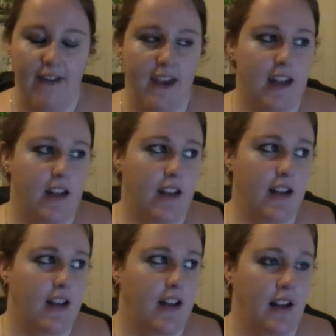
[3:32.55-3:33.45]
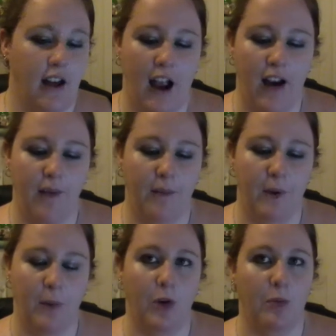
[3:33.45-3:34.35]
And then
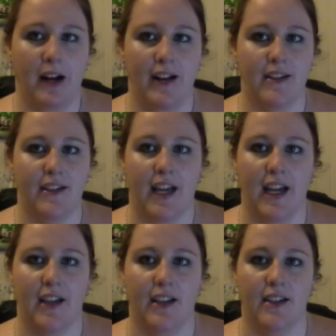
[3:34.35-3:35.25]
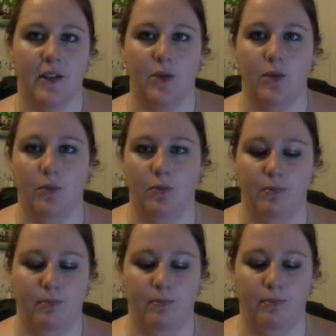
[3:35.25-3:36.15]
we walked past like this little
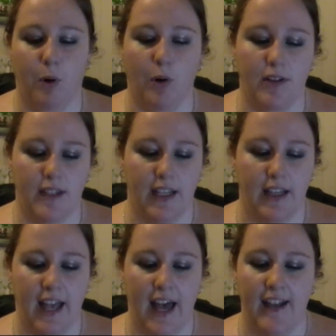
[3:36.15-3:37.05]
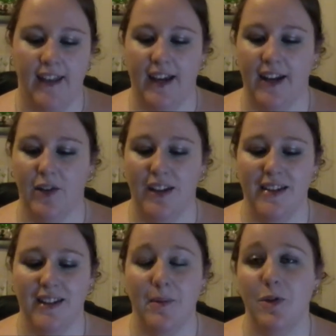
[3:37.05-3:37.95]
box thing they had, and they had all
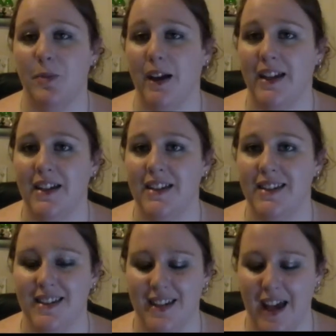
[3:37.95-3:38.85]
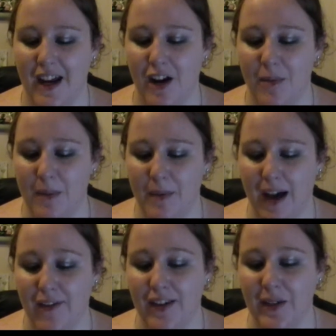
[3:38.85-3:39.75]
these lip schmuckers. And I remember
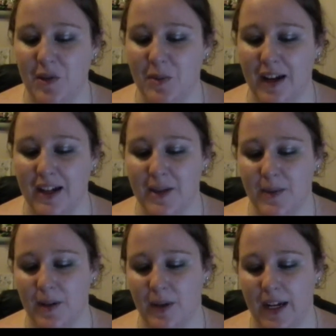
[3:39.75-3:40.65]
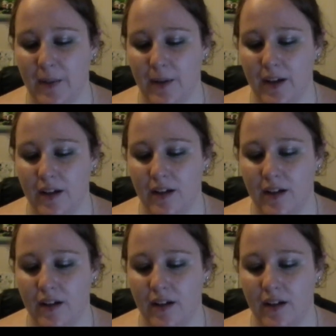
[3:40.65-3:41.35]
having lip schmuckers when we were